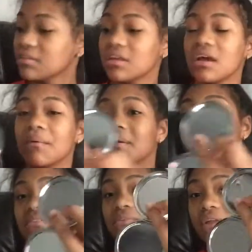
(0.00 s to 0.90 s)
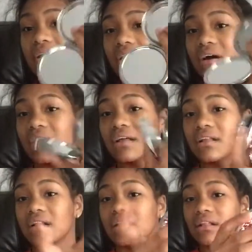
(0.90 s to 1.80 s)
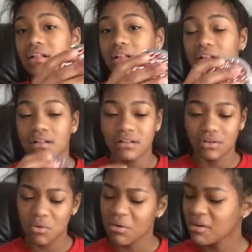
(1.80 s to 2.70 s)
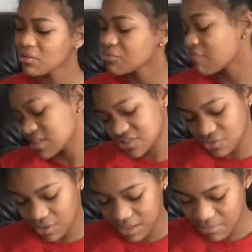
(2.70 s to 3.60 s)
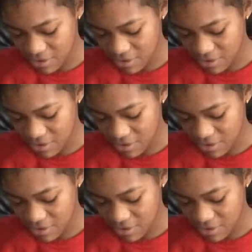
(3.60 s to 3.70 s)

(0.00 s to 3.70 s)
Yeah, but this is what I got. Oh, and a little rhinestone came